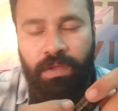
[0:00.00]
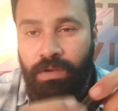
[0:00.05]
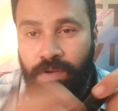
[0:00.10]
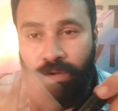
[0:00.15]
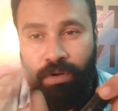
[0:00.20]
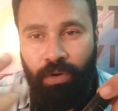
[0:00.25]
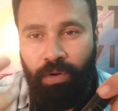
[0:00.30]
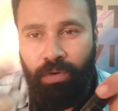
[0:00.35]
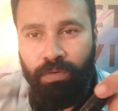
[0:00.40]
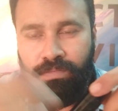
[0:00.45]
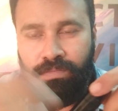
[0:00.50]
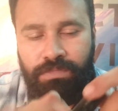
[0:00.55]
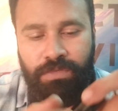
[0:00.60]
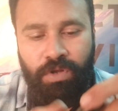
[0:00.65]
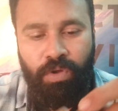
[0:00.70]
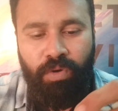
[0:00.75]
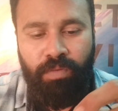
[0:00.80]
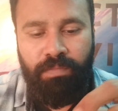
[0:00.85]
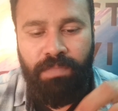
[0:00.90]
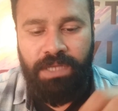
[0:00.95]
No
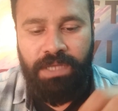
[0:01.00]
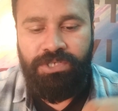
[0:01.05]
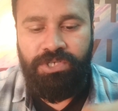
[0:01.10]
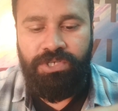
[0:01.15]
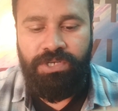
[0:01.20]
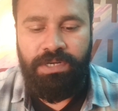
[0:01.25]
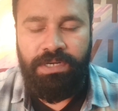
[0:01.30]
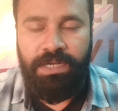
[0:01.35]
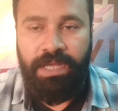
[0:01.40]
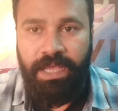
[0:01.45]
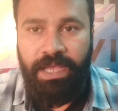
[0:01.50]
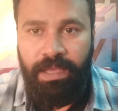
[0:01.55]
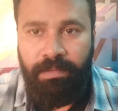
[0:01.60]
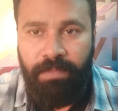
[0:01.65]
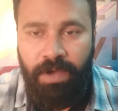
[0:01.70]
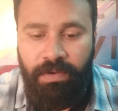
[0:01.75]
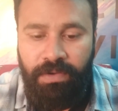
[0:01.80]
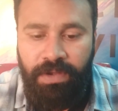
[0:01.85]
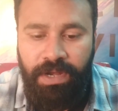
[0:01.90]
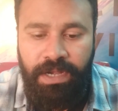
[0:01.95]
much tech
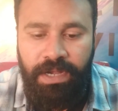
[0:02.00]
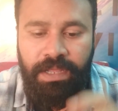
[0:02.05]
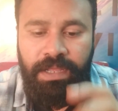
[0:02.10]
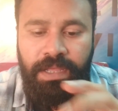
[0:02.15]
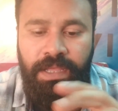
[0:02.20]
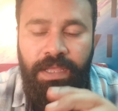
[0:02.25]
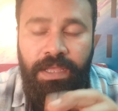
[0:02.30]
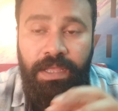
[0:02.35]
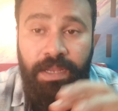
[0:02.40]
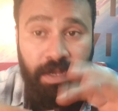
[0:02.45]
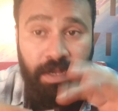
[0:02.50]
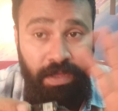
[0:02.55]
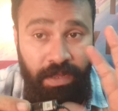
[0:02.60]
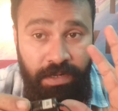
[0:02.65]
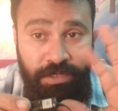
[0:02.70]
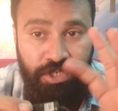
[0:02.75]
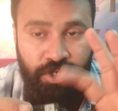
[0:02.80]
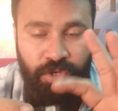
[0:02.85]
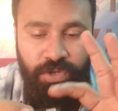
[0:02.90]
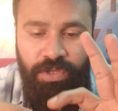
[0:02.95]
about it. Now
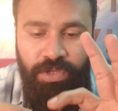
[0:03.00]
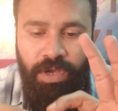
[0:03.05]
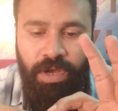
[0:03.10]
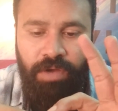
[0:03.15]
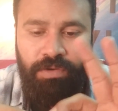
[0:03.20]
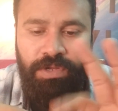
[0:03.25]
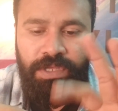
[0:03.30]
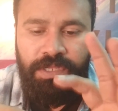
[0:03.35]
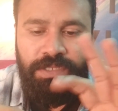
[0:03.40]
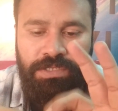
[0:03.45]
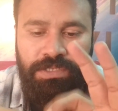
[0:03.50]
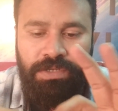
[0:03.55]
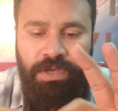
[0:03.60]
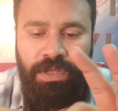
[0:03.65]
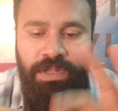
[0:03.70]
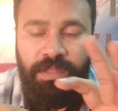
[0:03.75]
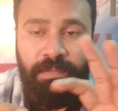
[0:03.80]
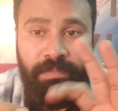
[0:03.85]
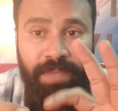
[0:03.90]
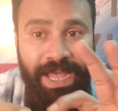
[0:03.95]
I'll show you how to
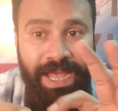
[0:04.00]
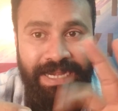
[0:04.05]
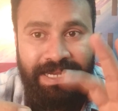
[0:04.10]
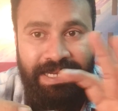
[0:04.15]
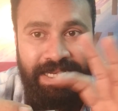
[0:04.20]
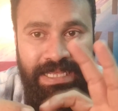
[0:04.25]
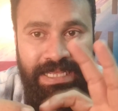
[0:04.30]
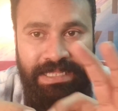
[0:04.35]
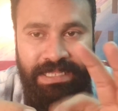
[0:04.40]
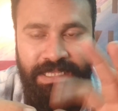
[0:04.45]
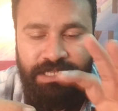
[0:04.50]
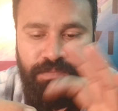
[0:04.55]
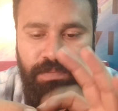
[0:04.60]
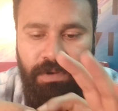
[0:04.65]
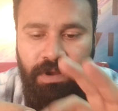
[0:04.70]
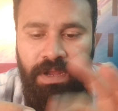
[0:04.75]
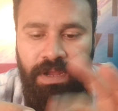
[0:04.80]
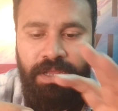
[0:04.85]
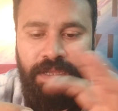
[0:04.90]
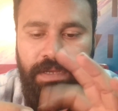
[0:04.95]
install the battery in this
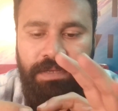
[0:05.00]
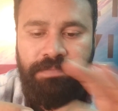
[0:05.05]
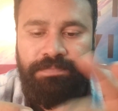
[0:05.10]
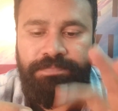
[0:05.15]
product.